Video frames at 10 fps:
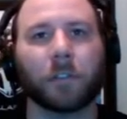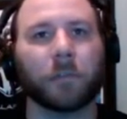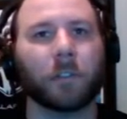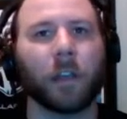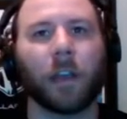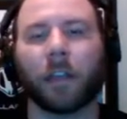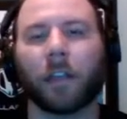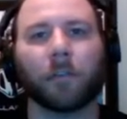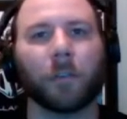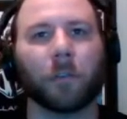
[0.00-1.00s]

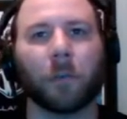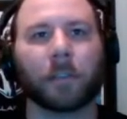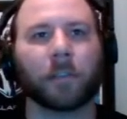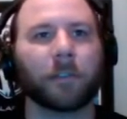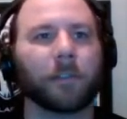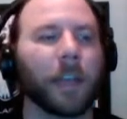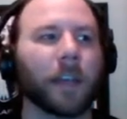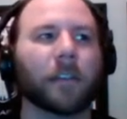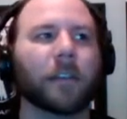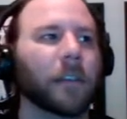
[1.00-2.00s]
If you're a wrestling
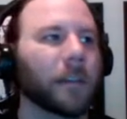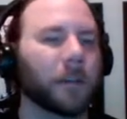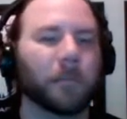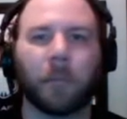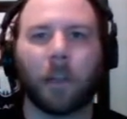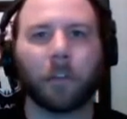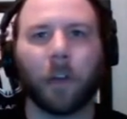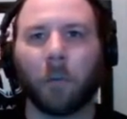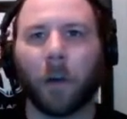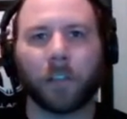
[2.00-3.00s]
fan and you're
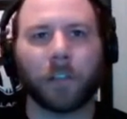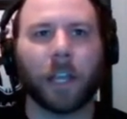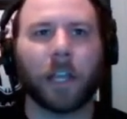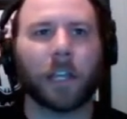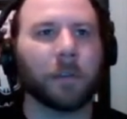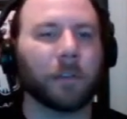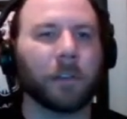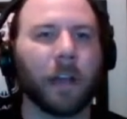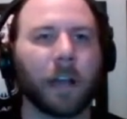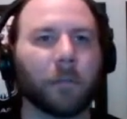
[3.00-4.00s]
not watching AEW
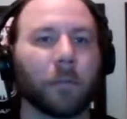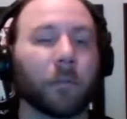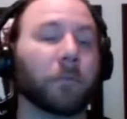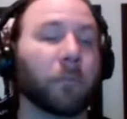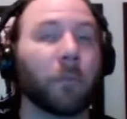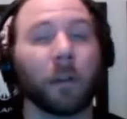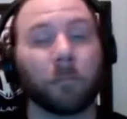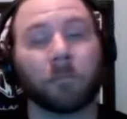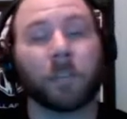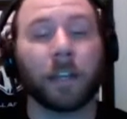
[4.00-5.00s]
Dynamite,
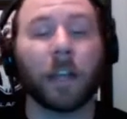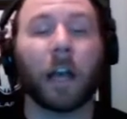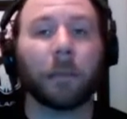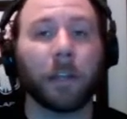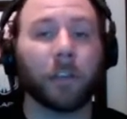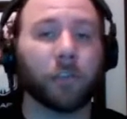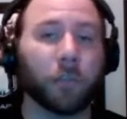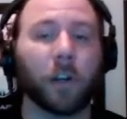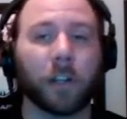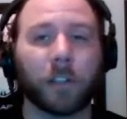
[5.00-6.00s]
I say Dynamite, you
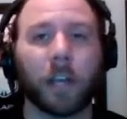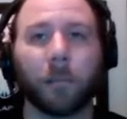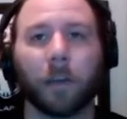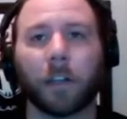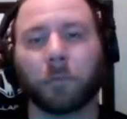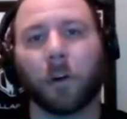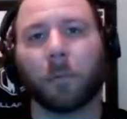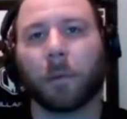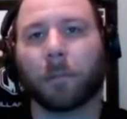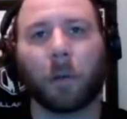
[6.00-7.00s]
should watch Dynamite as well.
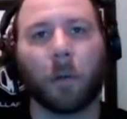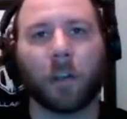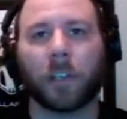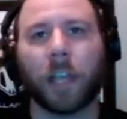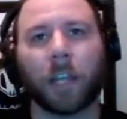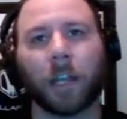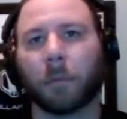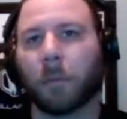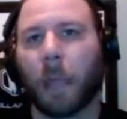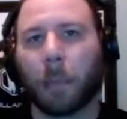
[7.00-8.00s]
But if you're not watching
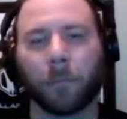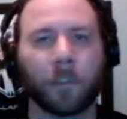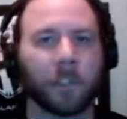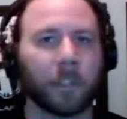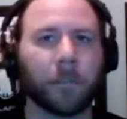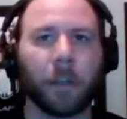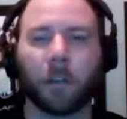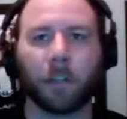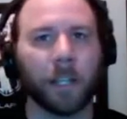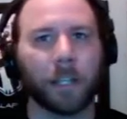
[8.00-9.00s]
AEW pay-per-views at the
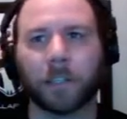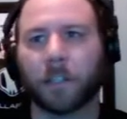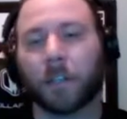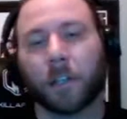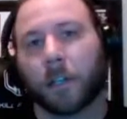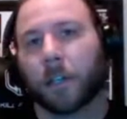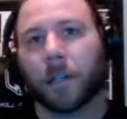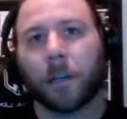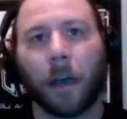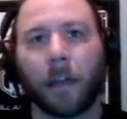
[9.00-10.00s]
very least,
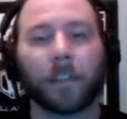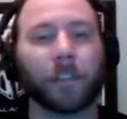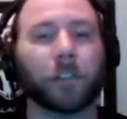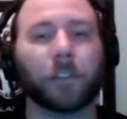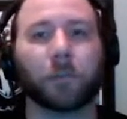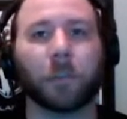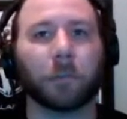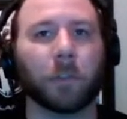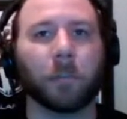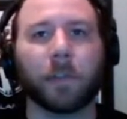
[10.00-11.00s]
I think you're just really,
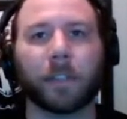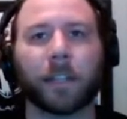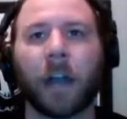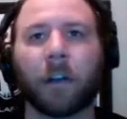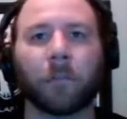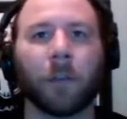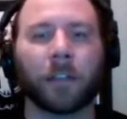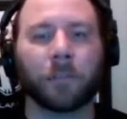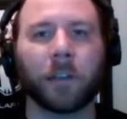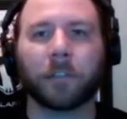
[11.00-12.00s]
really missing out
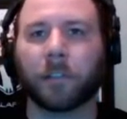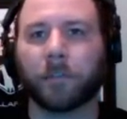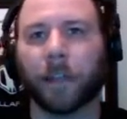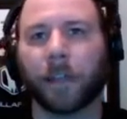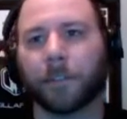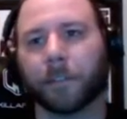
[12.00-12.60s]
as a wrestling fan.